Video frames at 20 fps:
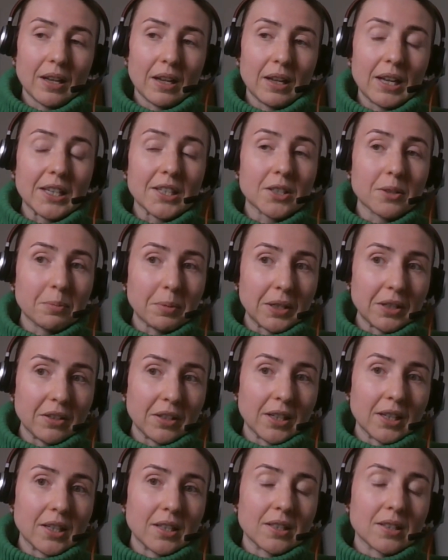
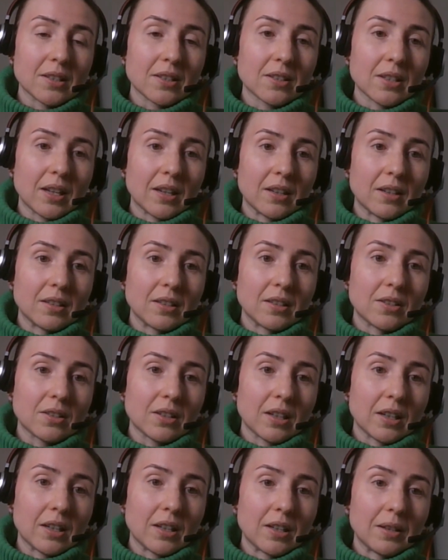experience and
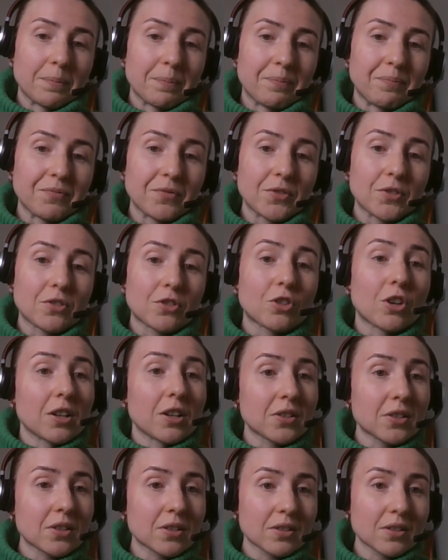
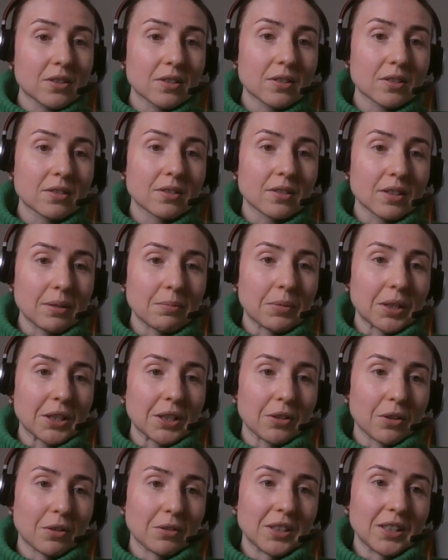trust in my
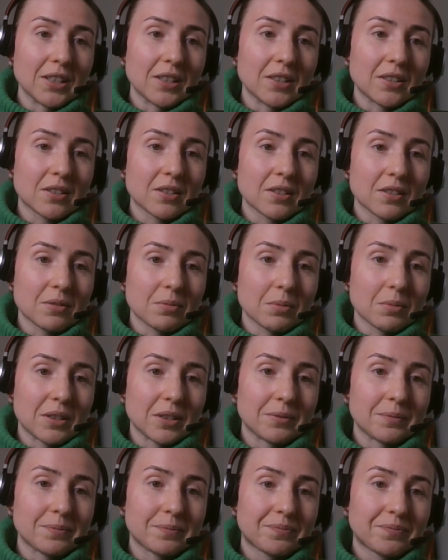colleagues as
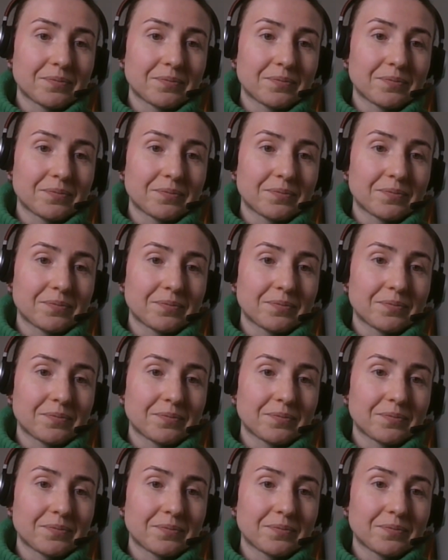well.